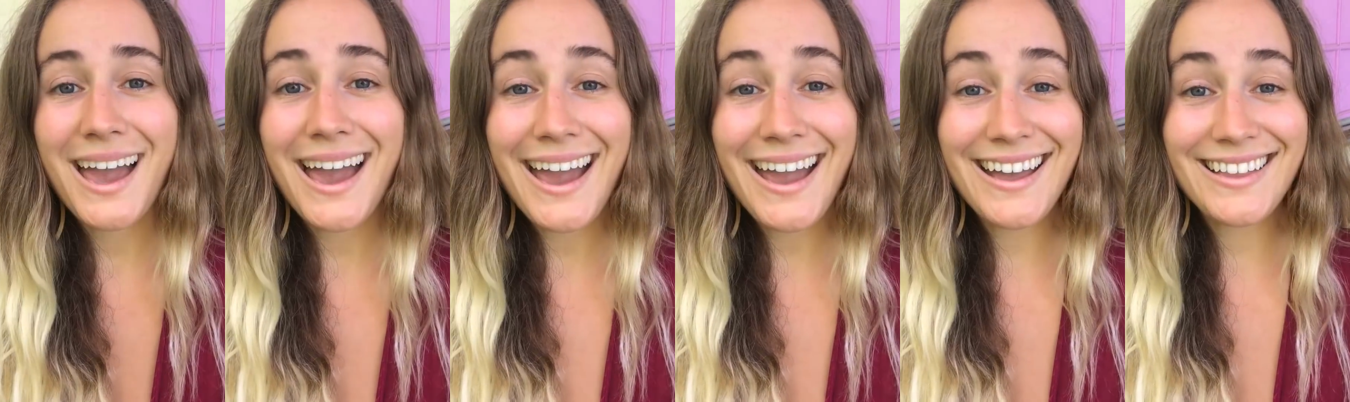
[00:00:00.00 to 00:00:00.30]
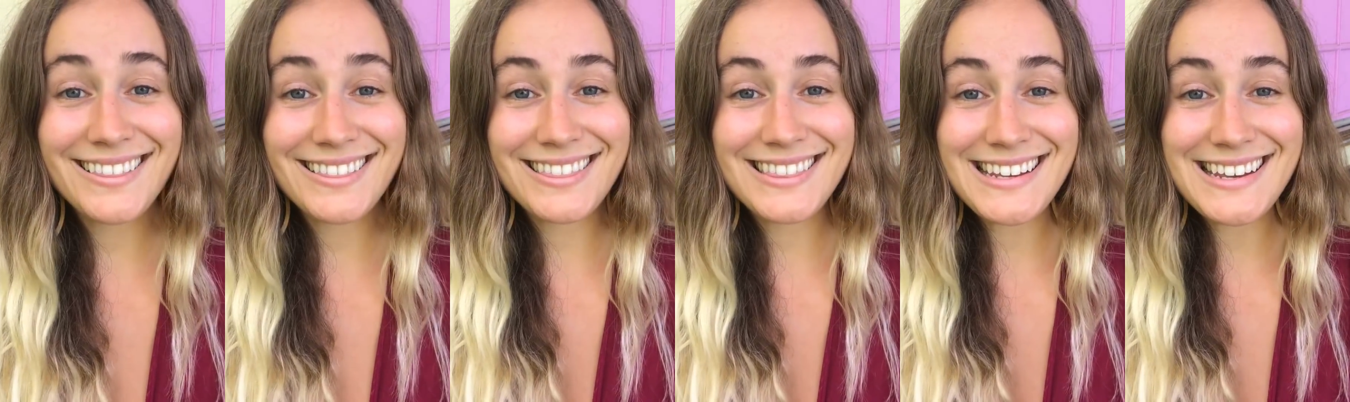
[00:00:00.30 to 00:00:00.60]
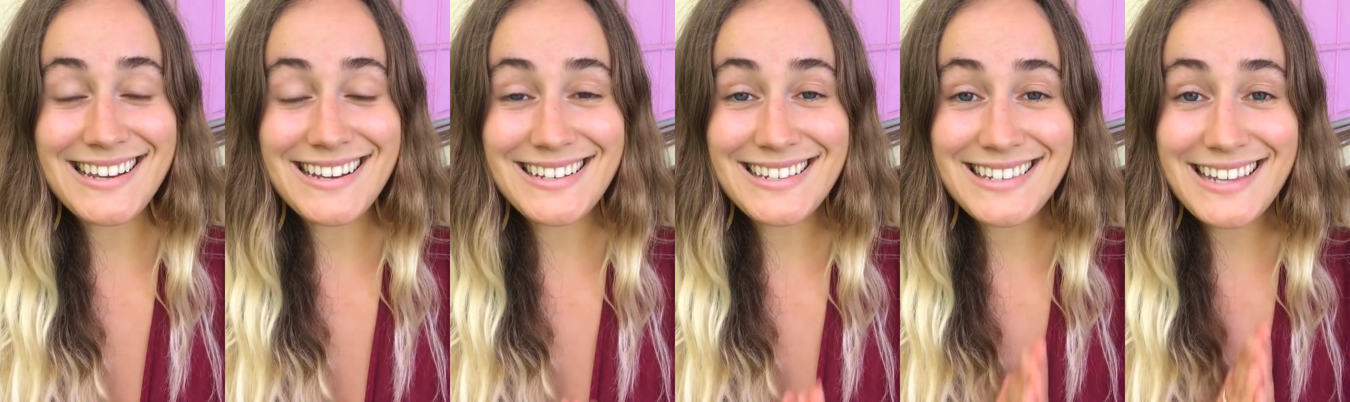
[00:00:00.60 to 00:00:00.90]
And
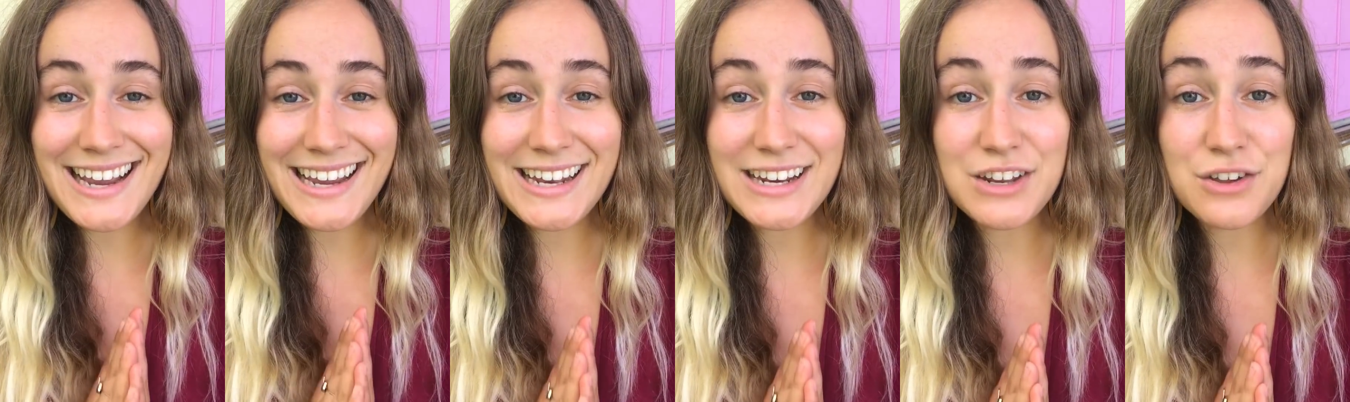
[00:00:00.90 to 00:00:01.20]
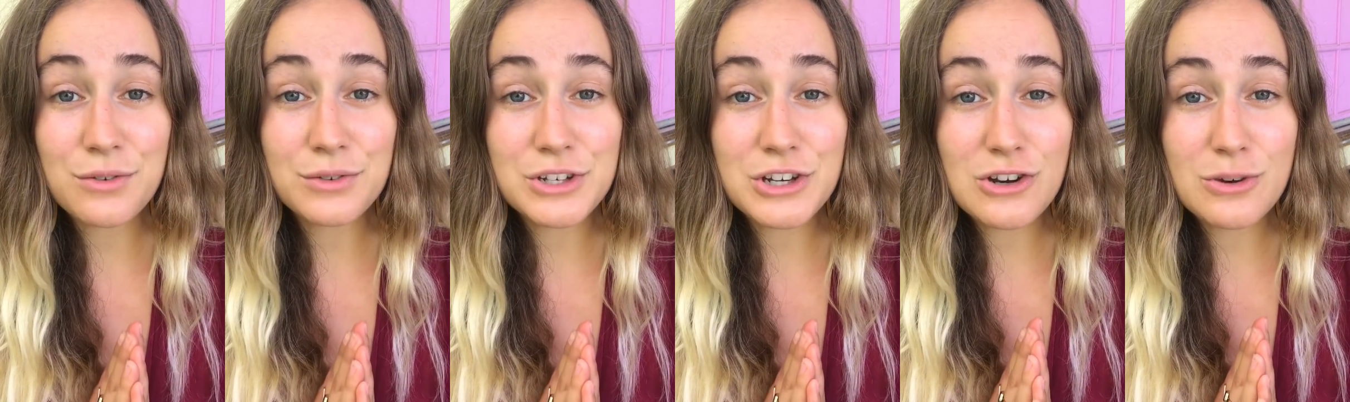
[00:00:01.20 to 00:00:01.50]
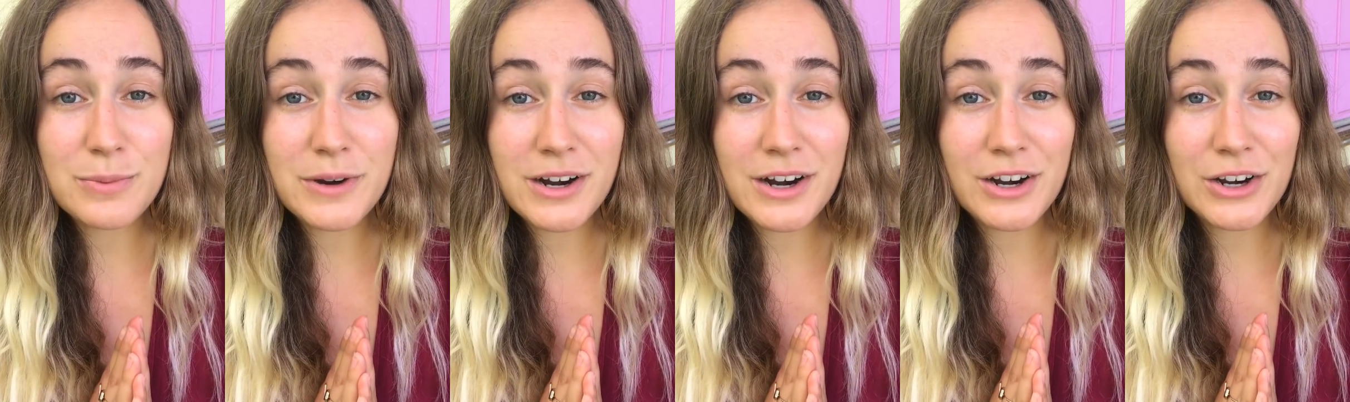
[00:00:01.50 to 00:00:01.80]
the second
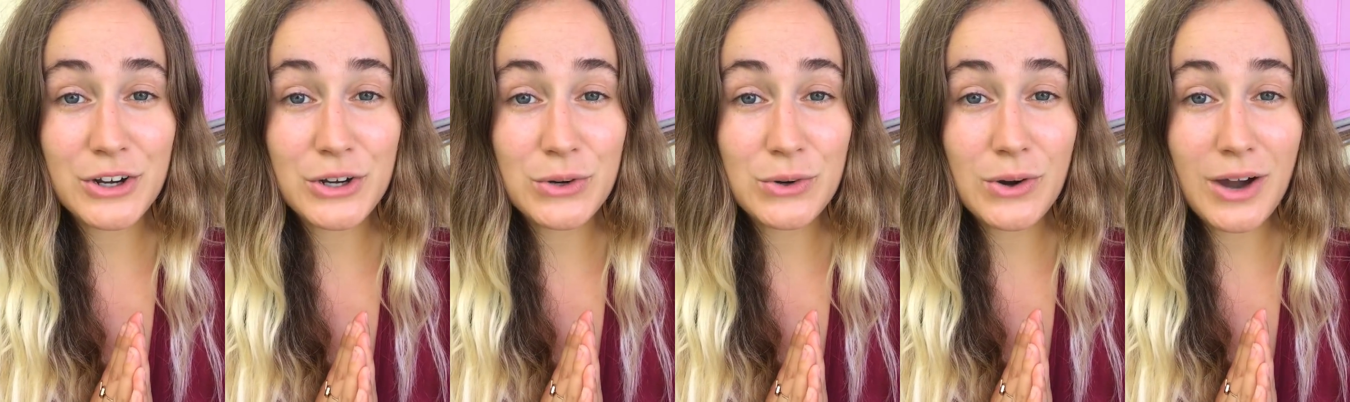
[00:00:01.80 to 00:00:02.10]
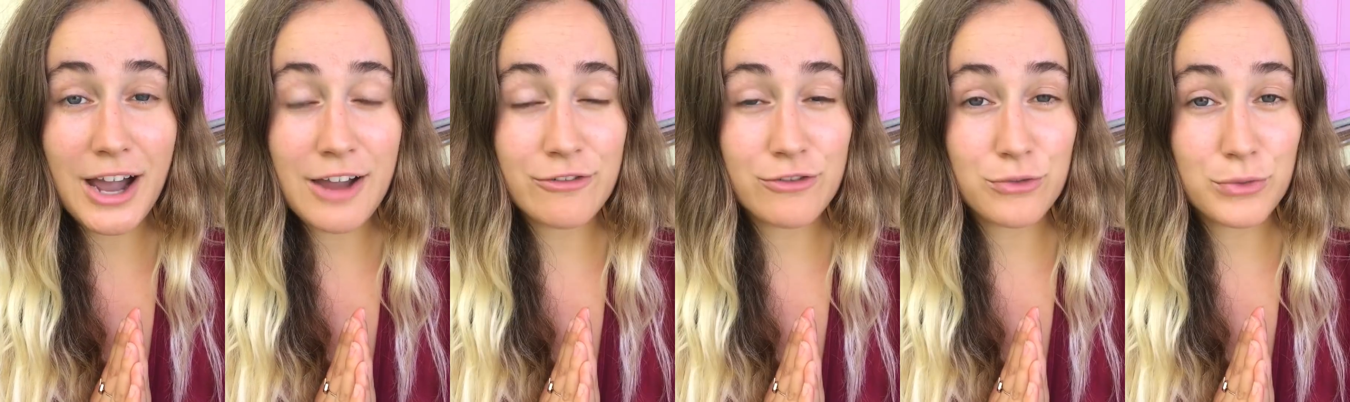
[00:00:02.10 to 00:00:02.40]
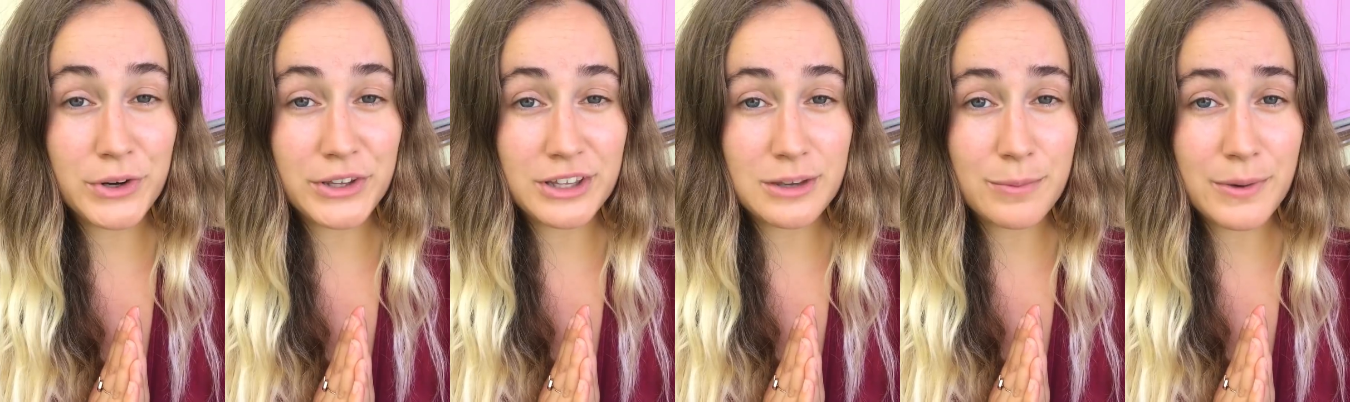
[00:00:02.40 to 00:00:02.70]
YouTuber who
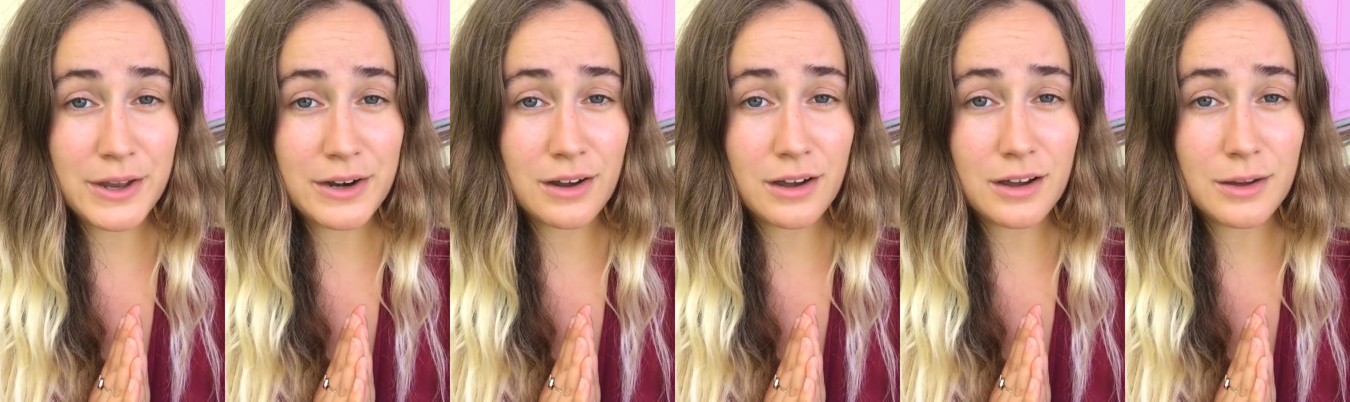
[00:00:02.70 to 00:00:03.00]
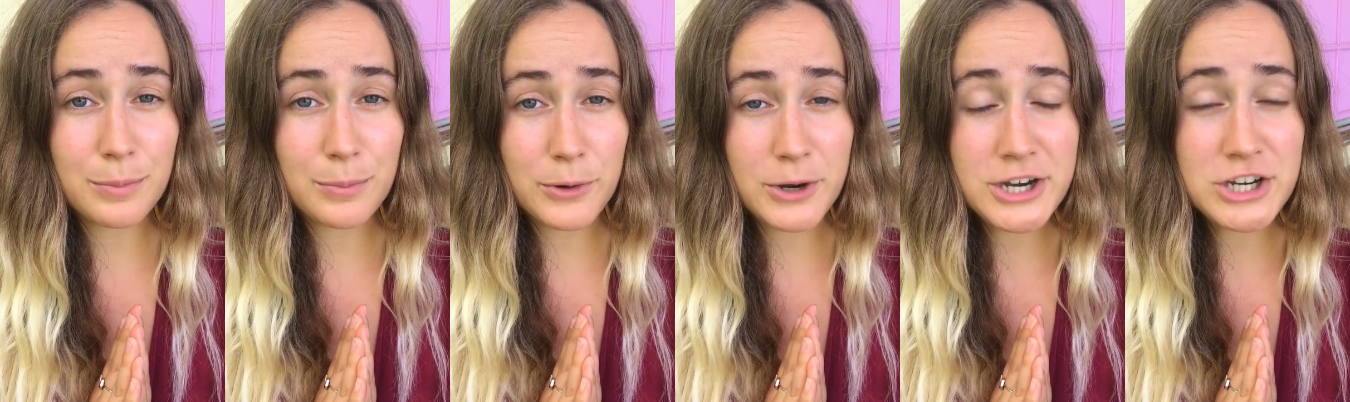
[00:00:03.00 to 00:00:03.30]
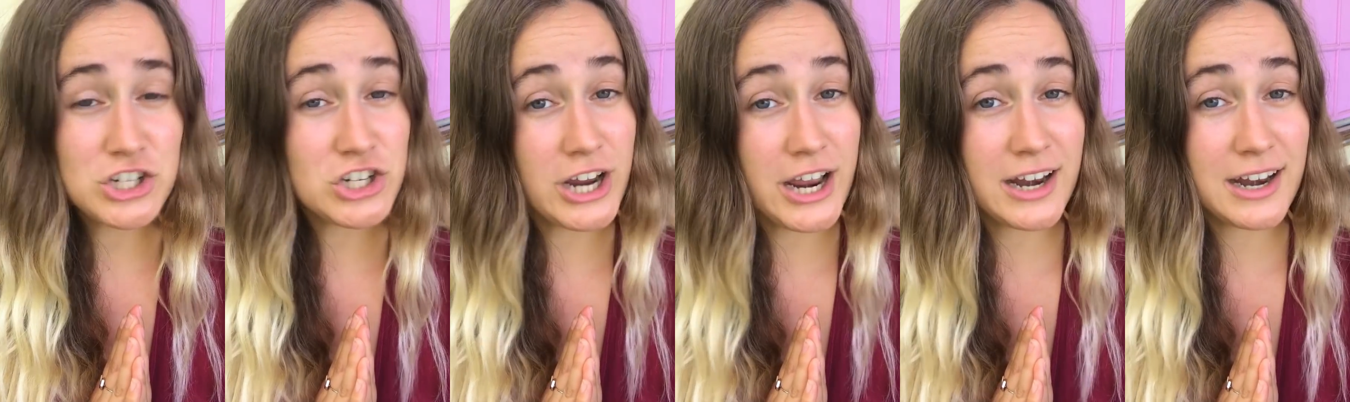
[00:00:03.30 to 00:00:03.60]
I've really been
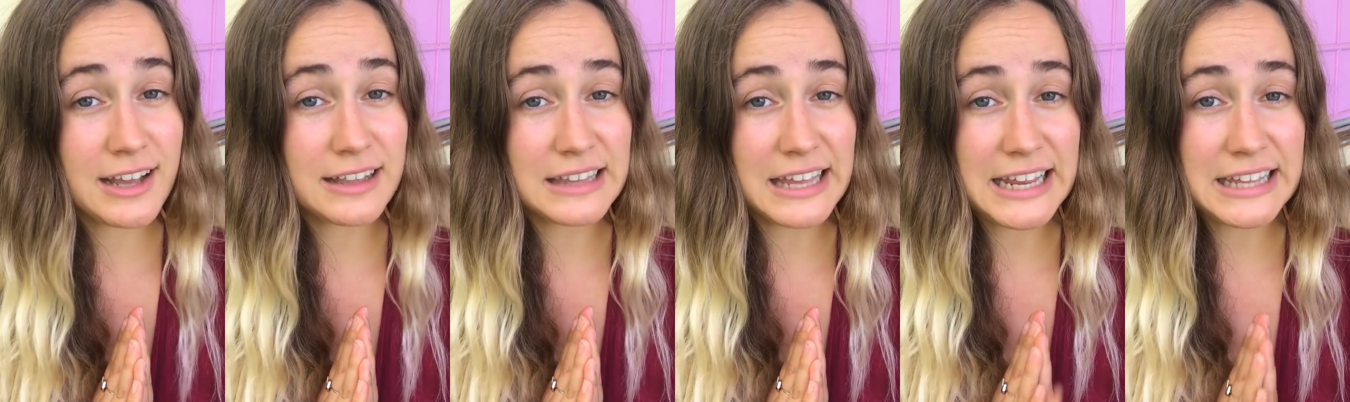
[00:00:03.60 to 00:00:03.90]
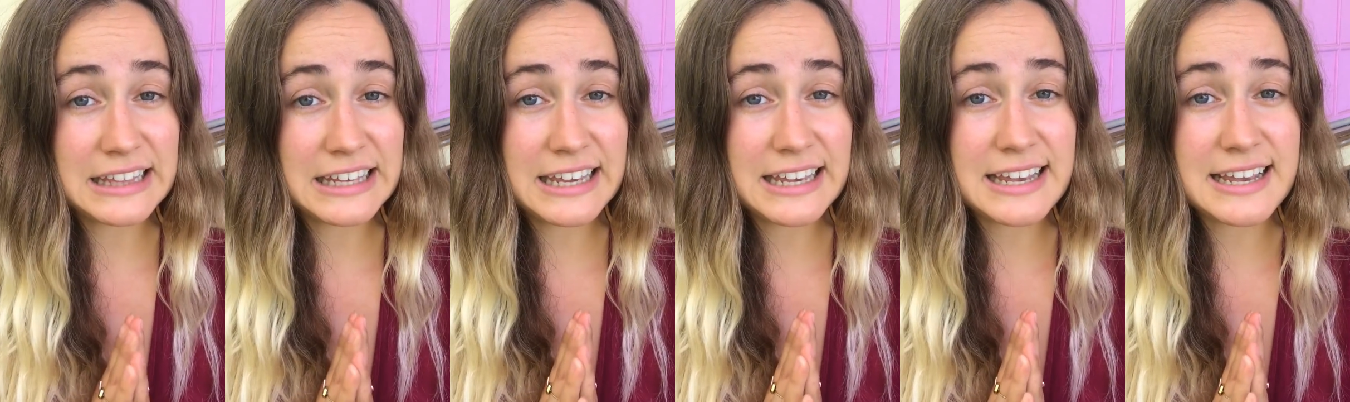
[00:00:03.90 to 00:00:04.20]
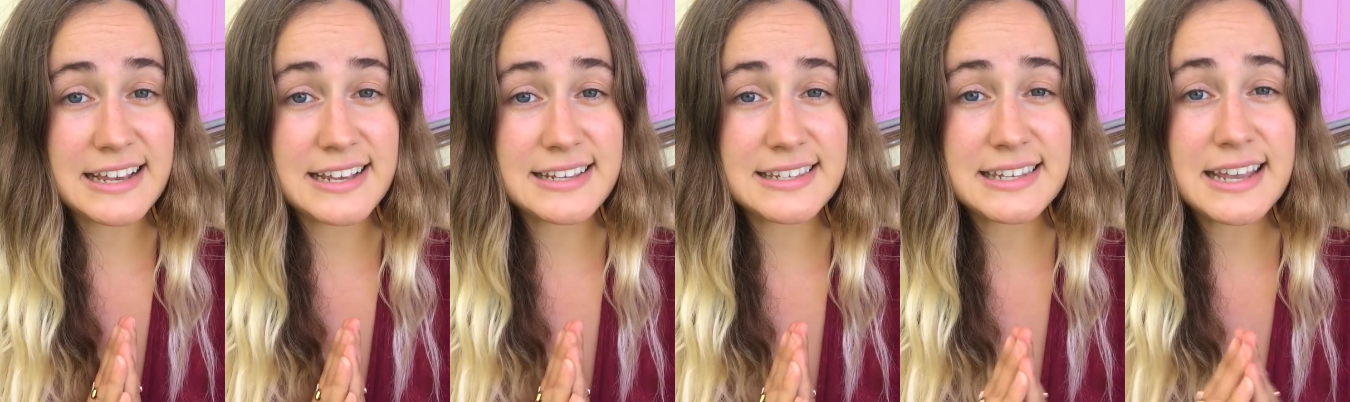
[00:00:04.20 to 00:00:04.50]
appreciating lately
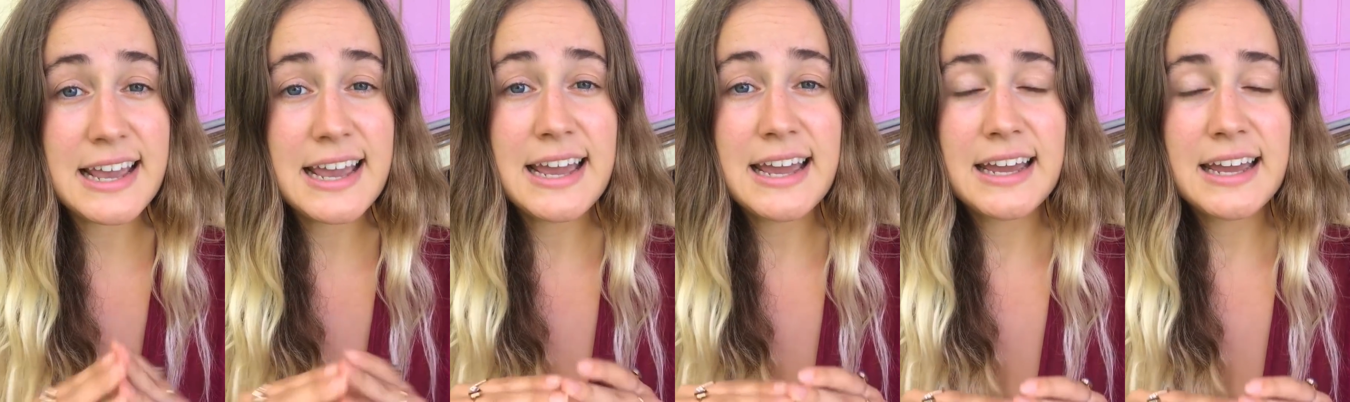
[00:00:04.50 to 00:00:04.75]
is